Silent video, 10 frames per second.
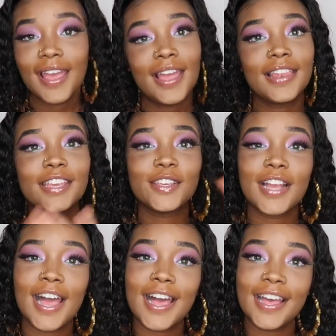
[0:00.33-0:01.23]
Hello you
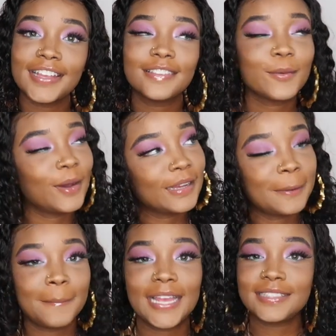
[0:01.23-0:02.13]
guys,
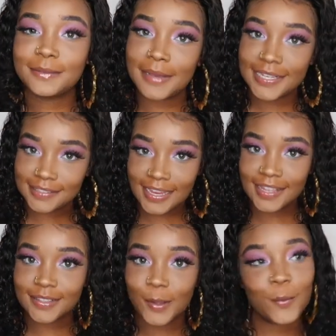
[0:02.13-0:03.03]
welcome back to my
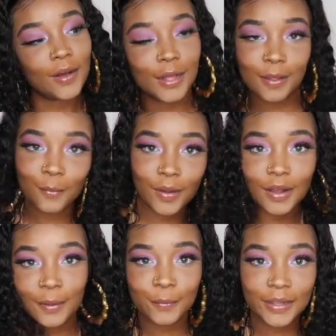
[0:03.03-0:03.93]
channel.
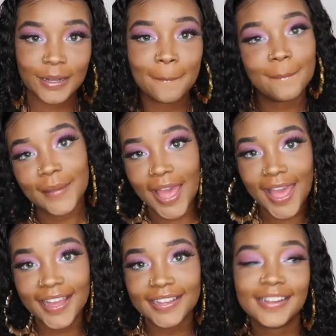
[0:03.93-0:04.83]
Welcome
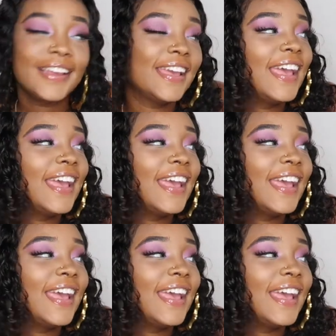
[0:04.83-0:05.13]
back.